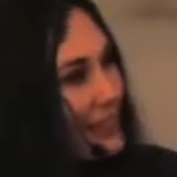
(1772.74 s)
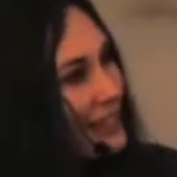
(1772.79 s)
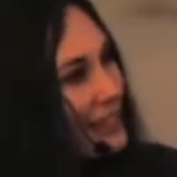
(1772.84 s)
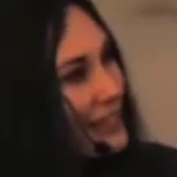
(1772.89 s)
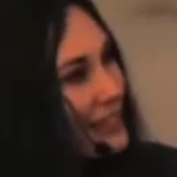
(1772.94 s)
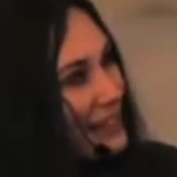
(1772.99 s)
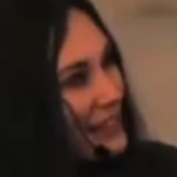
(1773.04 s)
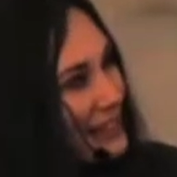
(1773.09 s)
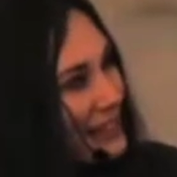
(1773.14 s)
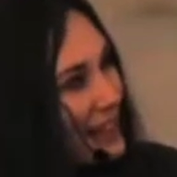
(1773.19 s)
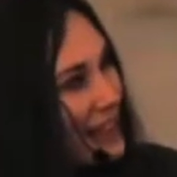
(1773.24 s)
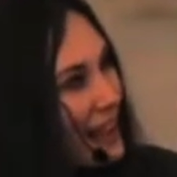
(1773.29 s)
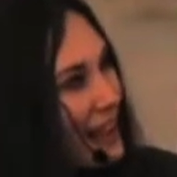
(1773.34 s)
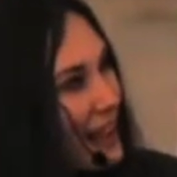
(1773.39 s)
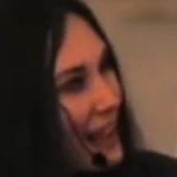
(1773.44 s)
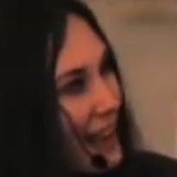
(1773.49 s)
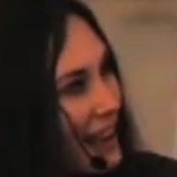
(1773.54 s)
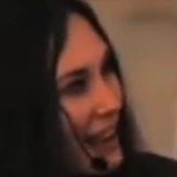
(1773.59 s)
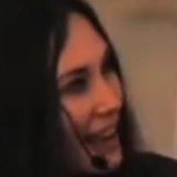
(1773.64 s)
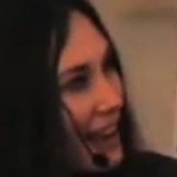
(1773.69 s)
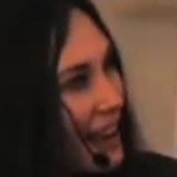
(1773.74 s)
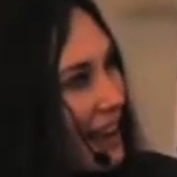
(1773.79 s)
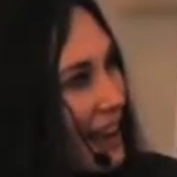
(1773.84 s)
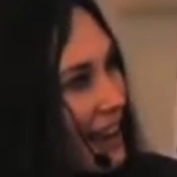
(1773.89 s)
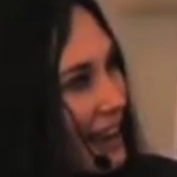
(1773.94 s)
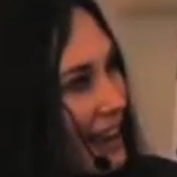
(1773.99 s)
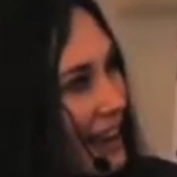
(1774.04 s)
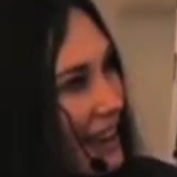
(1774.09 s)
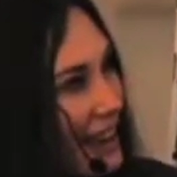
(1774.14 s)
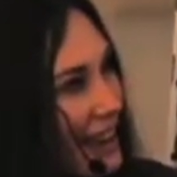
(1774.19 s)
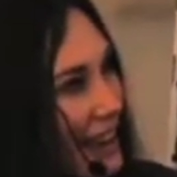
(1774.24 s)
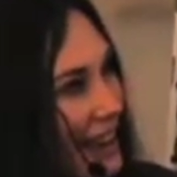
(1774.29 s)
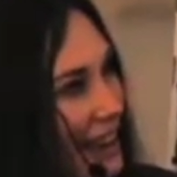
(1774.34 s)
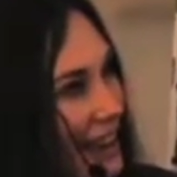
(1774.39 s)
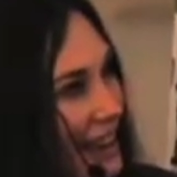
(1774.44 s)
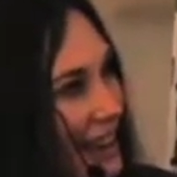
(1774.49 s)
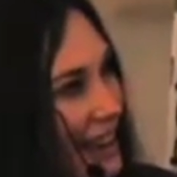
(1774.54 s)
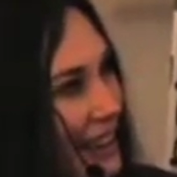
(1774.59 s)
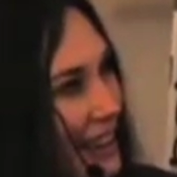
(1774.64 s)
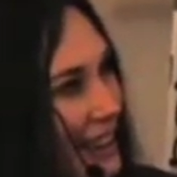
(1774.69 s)
Well, there's a pretty good
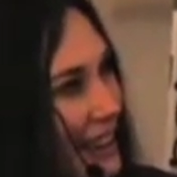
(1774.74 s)
one and a